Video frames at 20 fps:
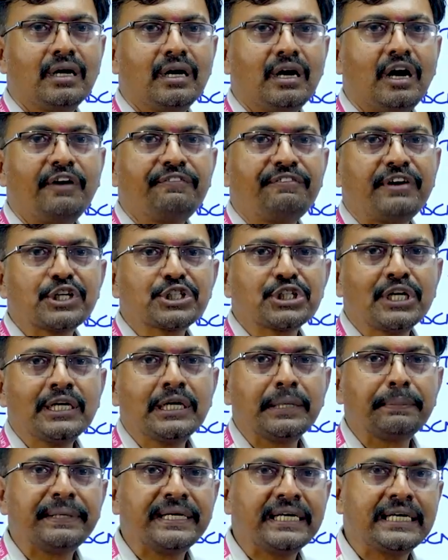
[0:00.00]
of functional
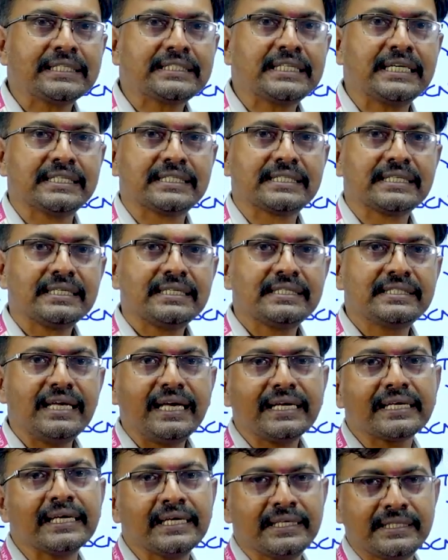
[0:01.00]
dependencies is
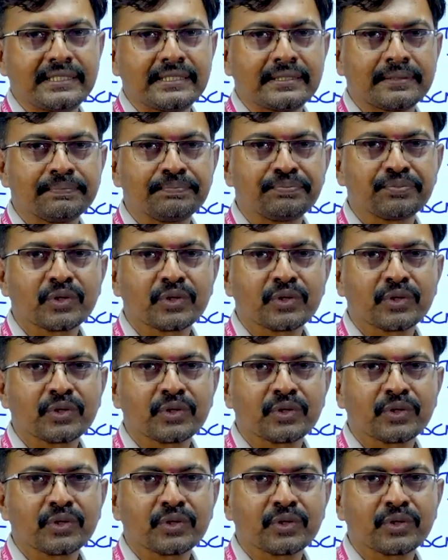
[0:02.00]
a keys.